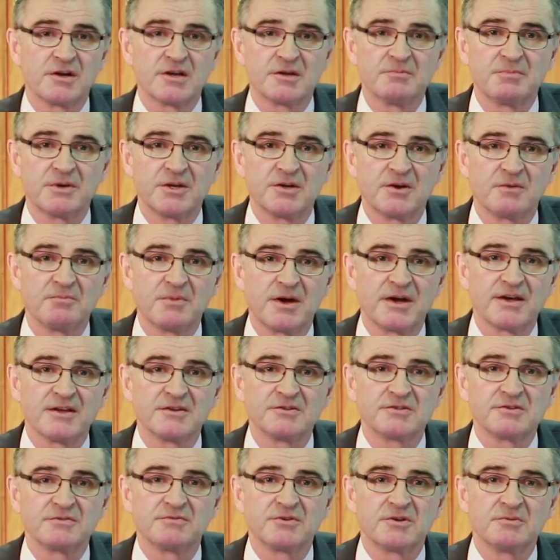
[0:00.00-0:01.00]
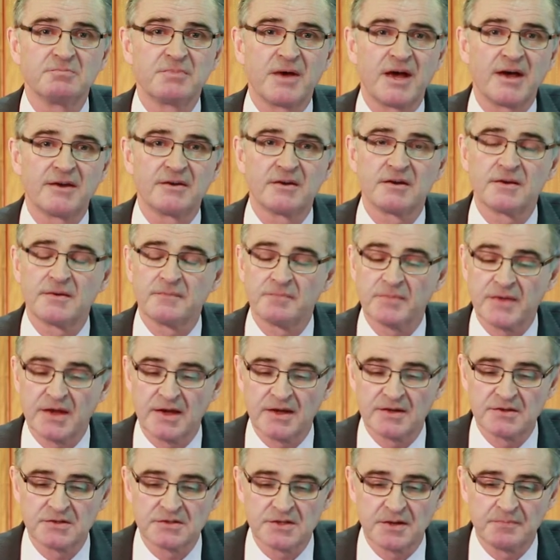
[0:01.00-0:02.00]
He'd been on my interview panel,
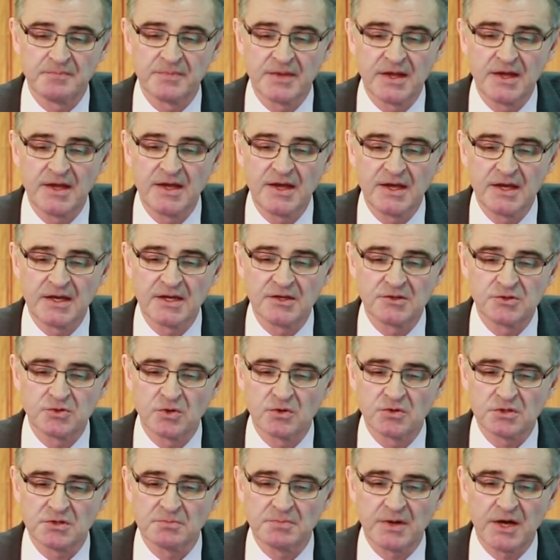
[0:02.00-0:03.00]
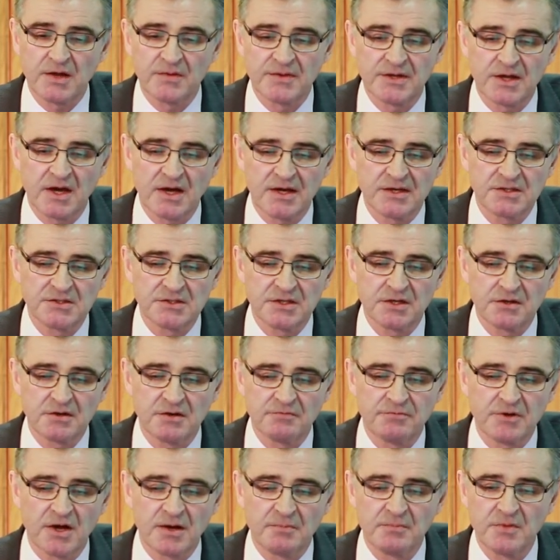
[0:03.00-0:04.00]
and he talked about the idea of